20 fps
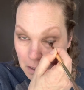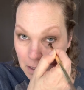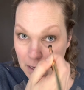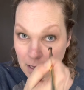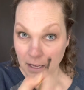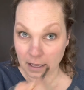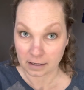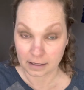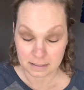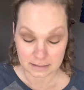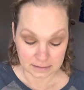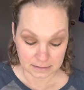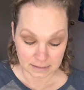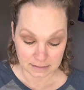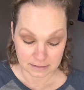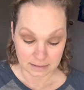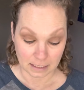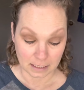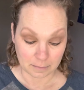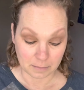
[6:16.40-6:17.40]
And it's the
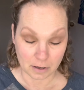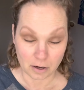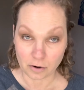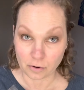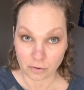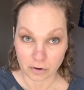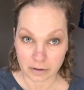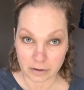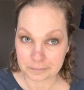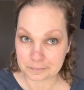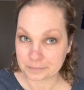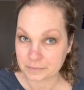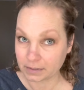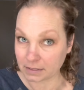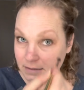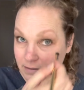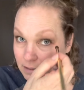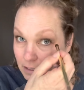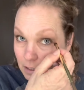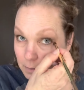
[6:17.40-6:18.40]
same oak
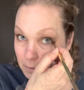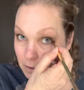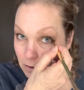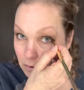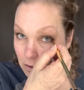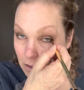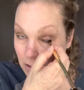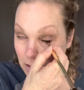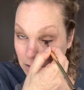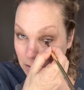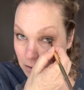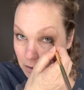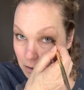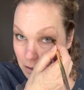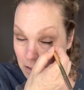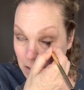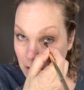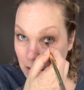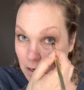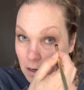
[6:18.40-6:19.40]
color
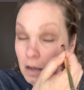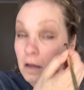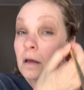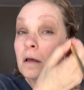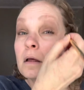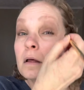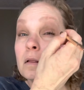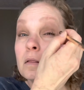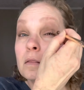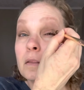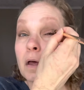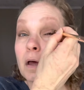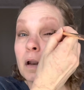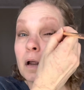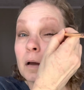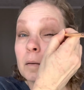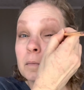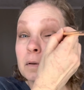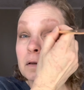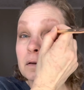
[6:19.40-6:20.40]
that
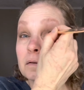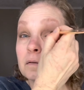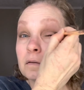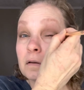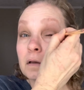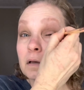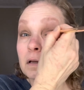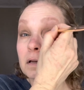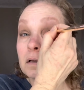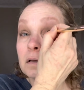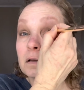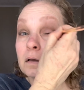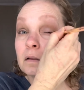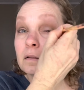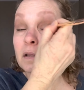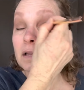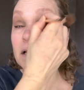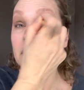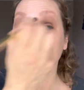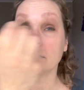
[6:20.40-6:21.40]
I'm using,
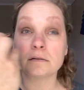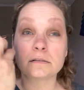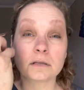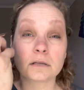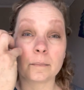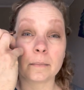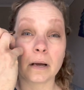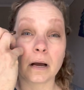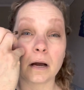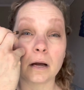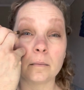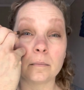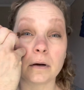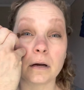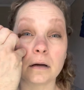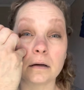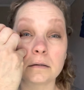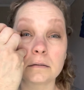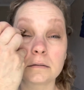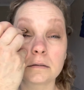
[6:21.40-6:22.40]
that I used on my
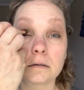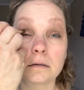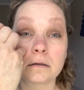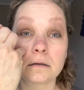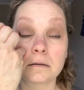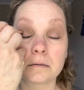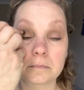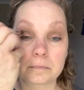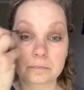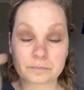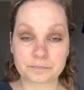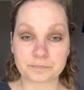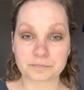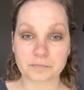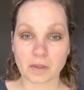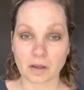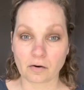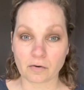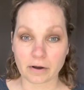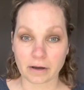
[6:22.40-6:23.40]
eyebrows.
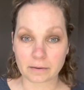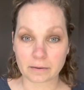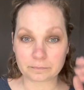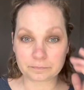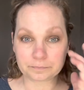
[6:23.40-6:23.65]
Okay?